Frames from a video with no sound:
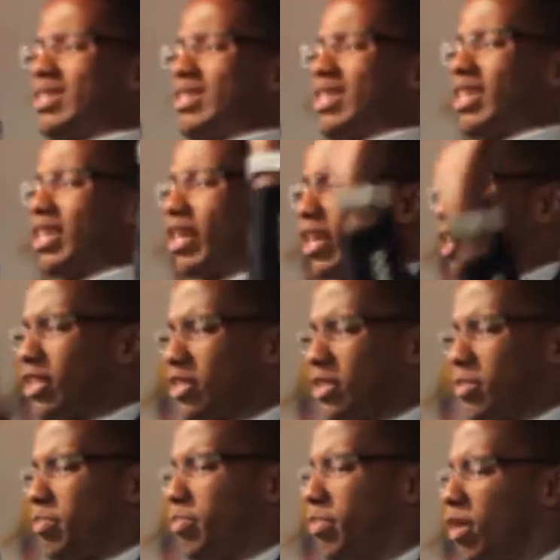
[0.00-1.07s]
hitting
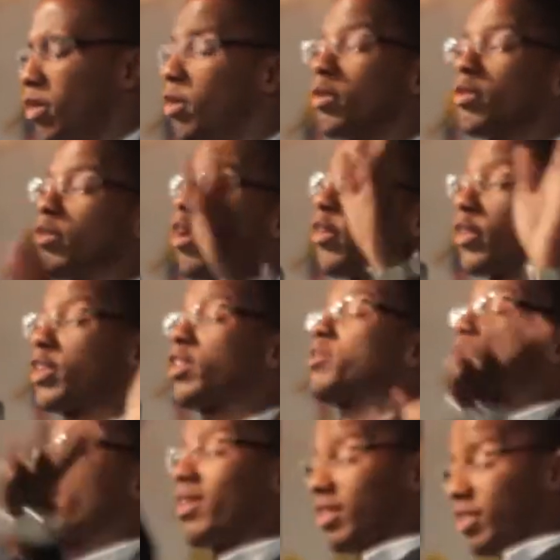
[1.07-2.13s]
Chris Brown
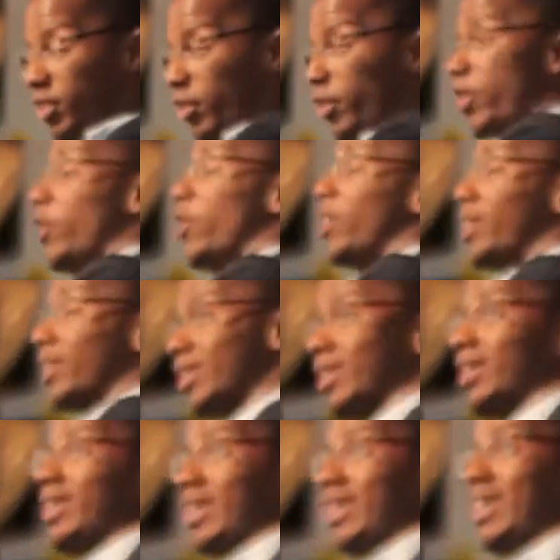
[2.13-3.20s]
hitting
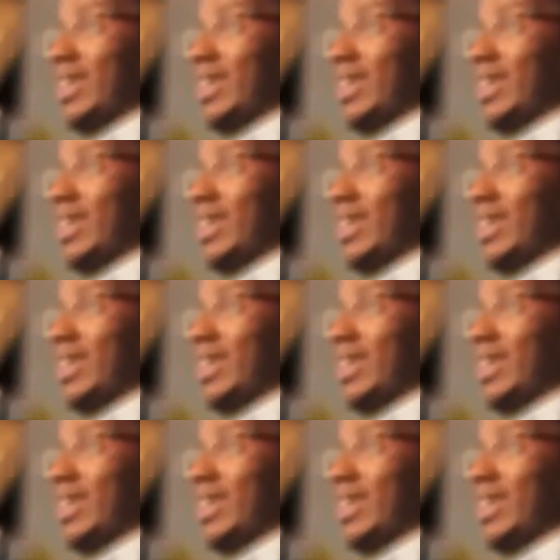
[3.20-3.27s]
Rihanna,